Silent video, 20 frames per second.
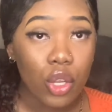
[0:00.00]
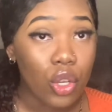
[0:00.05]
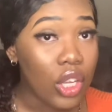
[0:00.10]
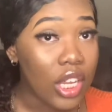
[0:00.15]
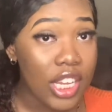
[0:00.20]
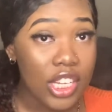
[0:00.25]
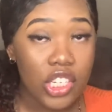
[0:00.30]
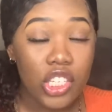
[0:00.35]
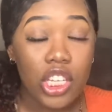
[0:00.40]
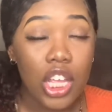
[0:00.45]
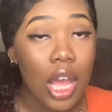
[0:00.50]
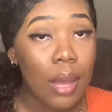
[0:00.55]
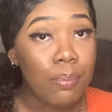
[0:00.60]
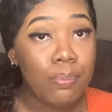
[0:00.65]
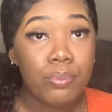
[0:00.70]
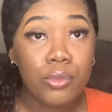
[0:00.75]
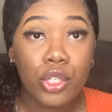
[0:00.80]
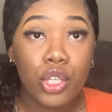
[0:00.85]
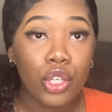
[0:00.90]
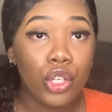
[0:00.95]
It's
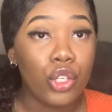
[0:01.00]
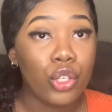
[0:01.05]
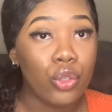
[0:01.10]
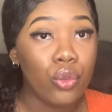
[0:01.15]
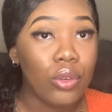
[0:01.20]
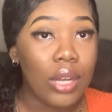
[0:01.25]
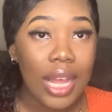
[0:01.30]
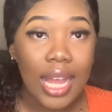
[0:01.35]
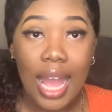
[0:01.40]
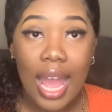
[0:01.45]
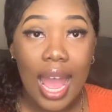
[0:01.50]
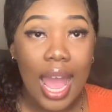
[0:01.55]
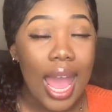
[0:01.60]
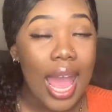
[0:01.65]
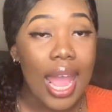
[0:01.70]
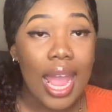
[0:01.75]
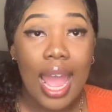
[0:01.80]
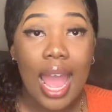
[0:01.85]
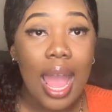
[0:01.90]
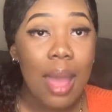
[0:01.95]
up to you. Like
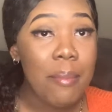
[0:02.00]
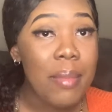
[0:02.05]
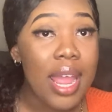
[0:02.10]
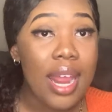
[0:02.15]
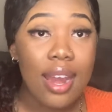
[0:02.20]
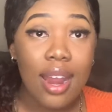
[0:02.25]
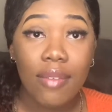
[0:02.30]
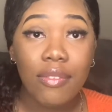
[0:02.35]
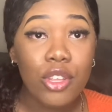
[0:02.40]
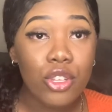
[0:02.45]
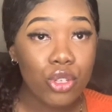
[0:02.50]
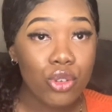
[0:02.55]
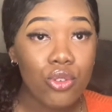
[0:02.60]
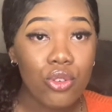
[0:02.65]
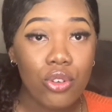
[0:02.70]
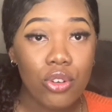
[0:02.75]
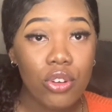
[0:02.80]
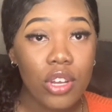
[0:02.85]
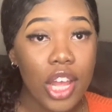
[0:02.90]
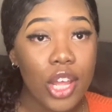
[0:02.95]
I, I may love the
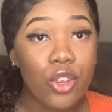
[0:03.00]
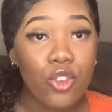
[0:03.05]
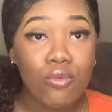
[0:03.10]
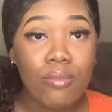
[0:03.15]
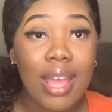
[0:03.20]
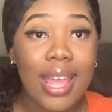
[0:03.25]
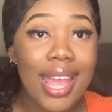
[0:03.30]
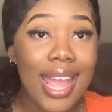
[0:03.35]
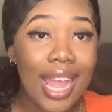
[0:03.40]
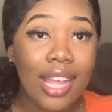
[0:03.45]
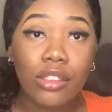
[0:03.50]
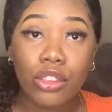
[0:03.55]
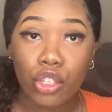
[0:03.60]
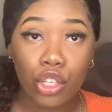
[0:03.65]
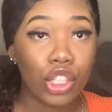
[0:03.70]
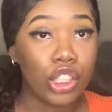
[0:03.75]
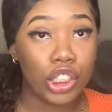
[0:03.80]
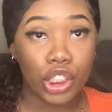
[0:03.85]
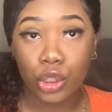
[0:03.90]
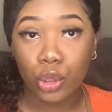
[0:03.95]
school and you may hate
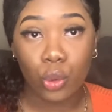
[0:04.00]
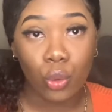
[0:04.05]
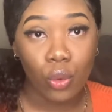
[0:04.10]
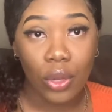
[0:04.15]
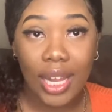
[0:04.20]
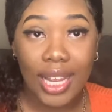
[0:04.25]
your the school.